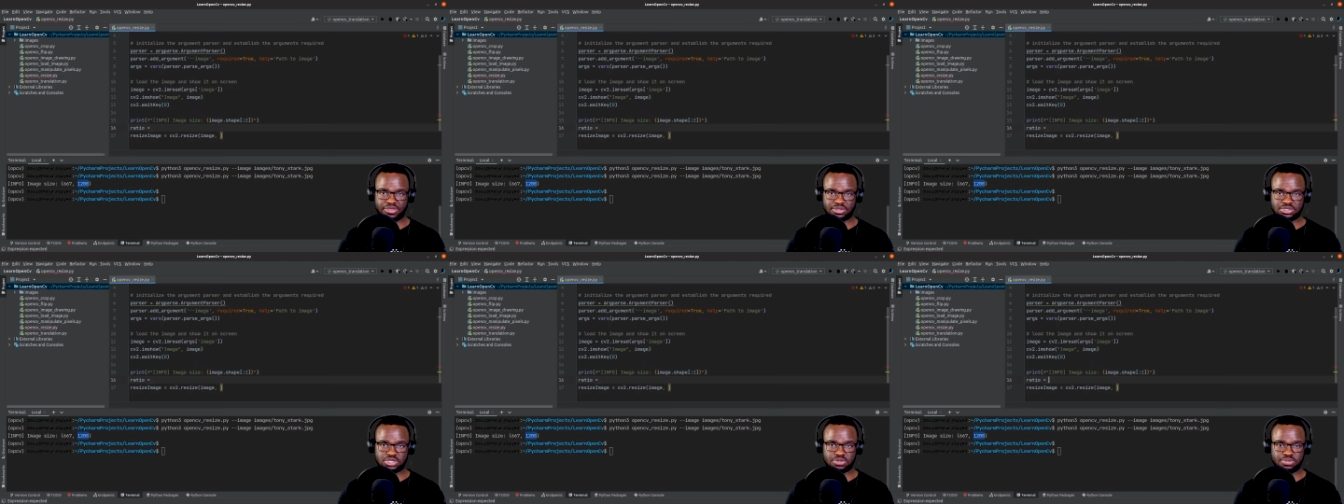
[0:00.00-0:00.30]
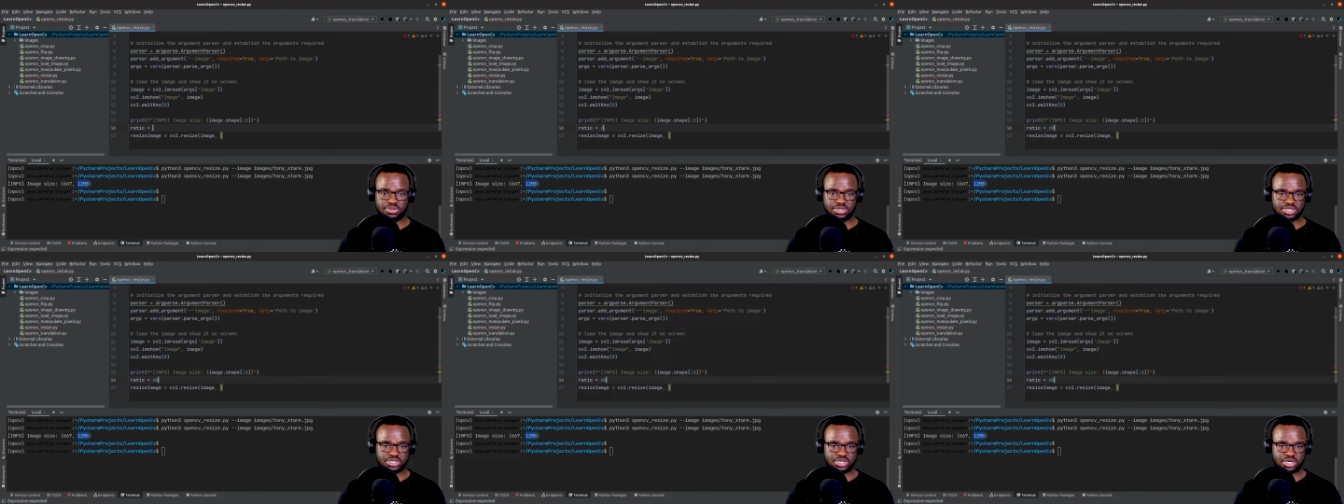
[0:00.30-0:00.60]
to be
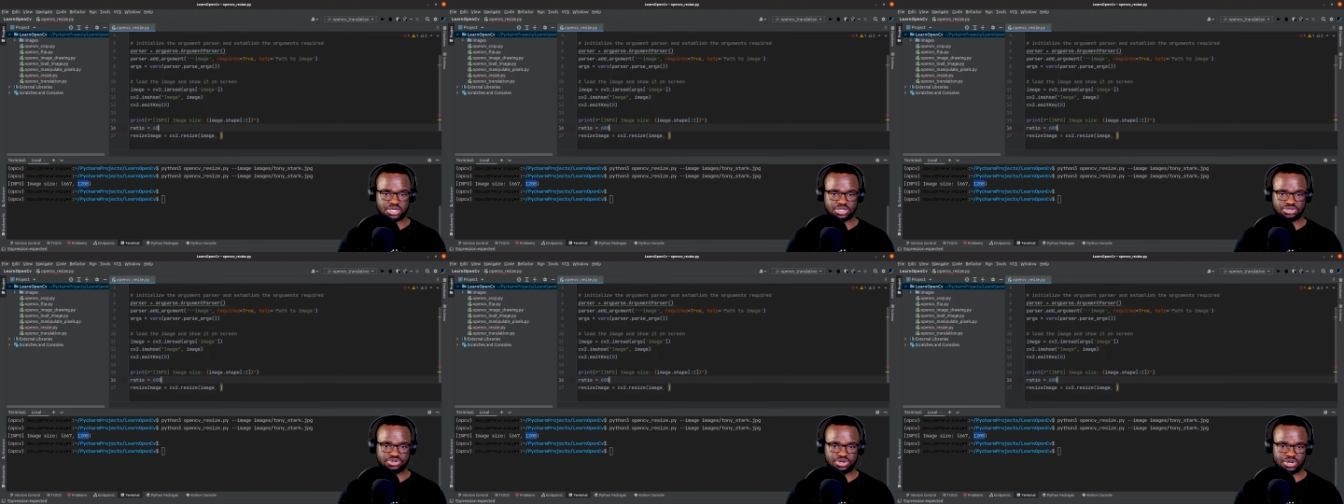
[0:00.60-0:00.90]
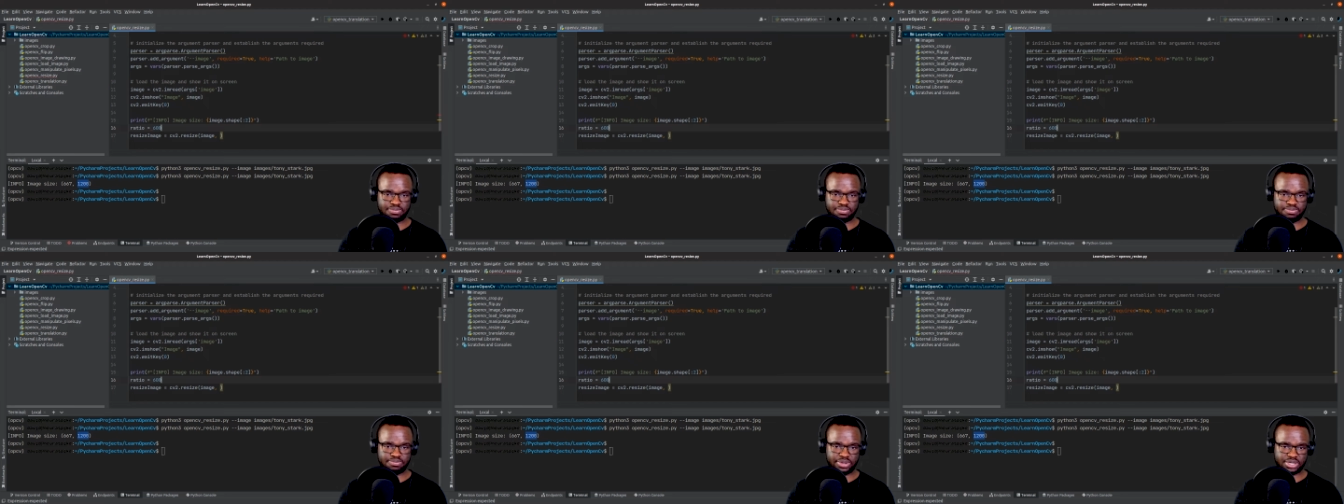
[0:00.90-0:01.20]
600
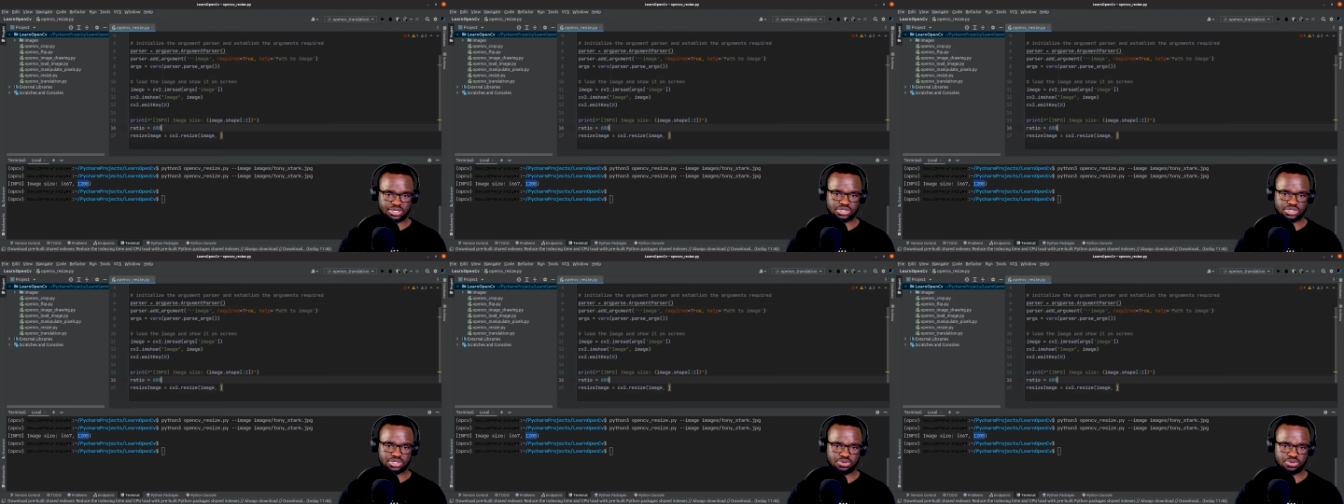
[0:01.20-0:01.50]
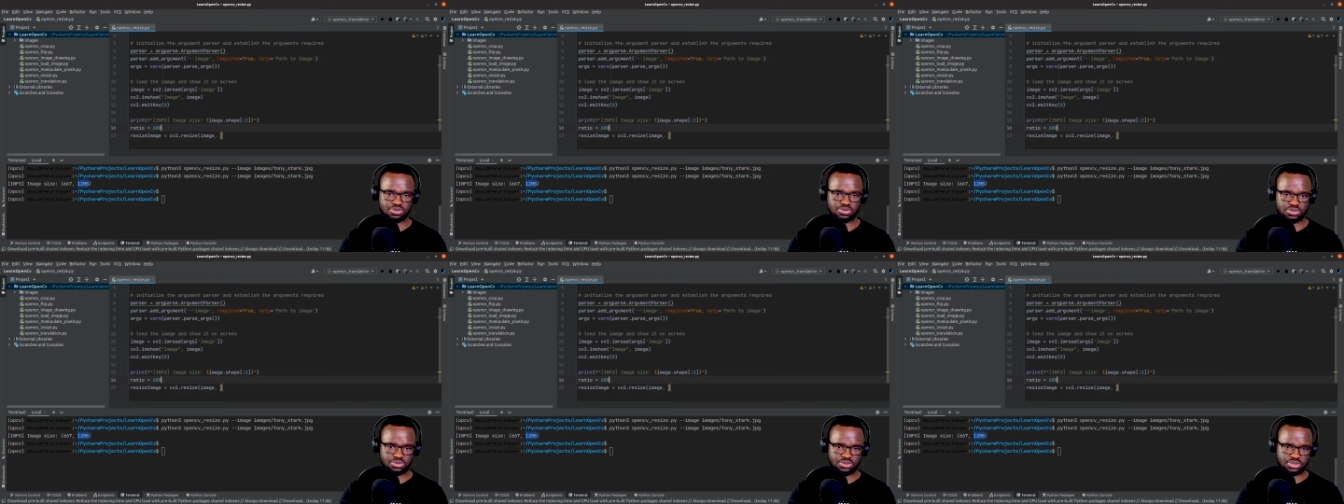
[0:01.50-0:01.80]

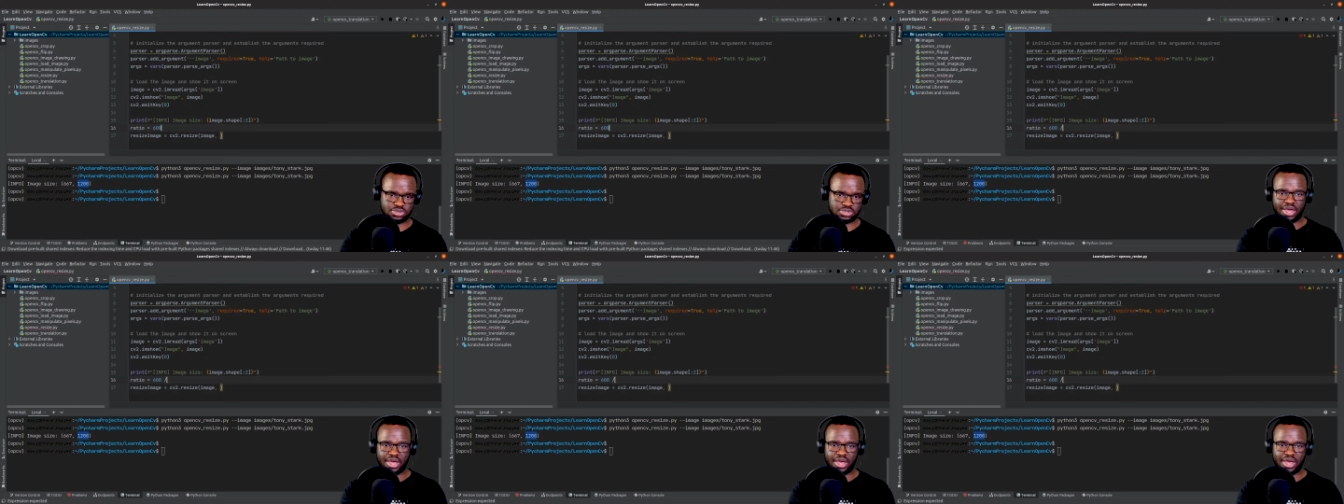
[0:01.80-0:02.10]
pixels.